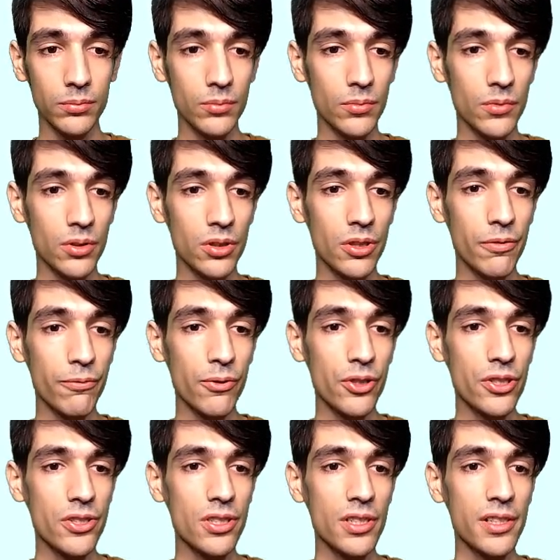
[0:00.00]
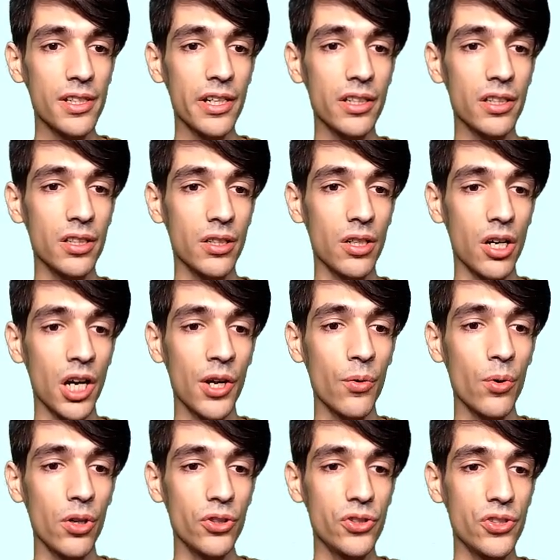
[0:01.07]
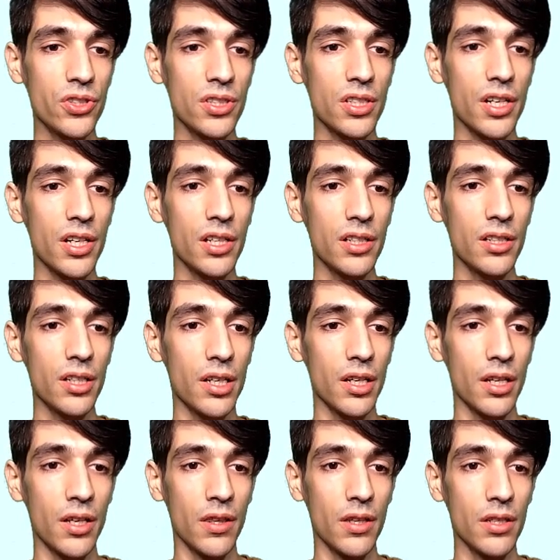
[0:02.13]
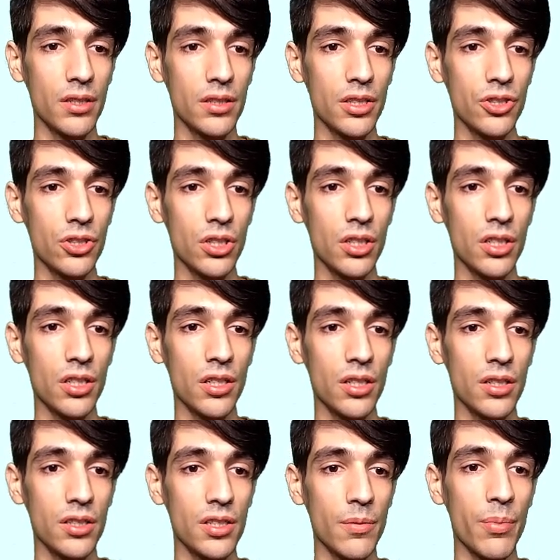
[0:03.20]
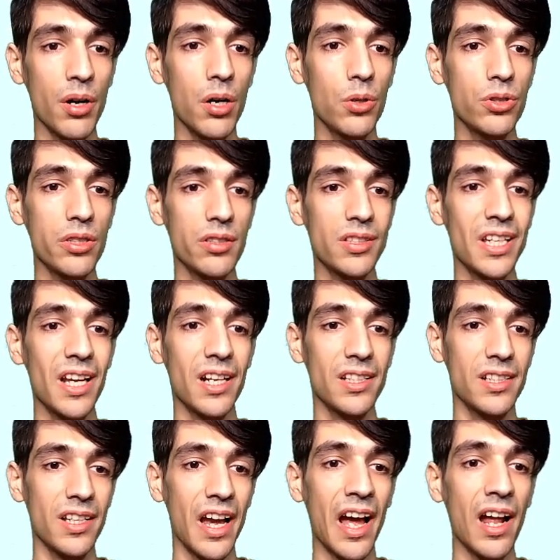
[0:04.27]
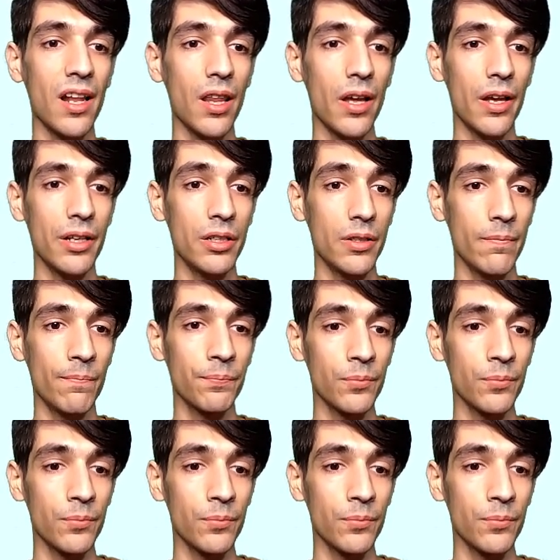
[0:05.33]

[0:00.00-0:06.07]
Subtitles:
the first thing that I want to say in this session is about text align.